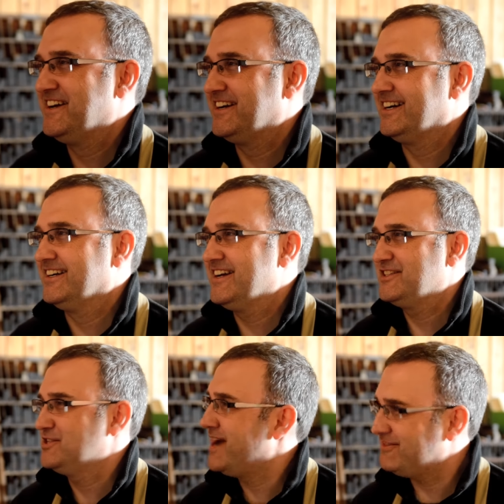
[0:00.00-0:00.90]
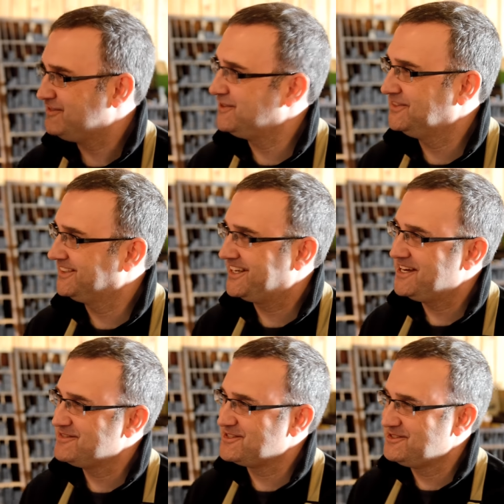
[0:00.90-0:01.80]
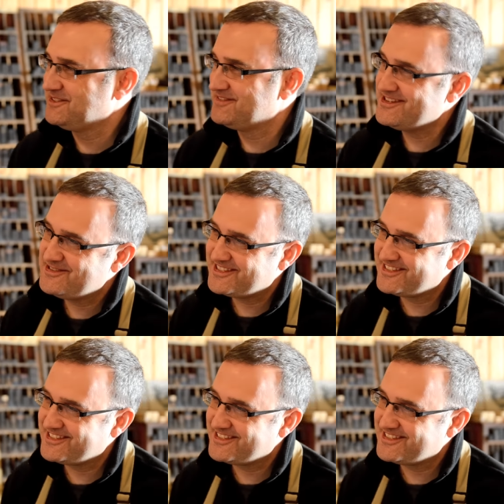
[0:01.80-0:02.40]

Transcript: uh, do you have a font what that covers all of those?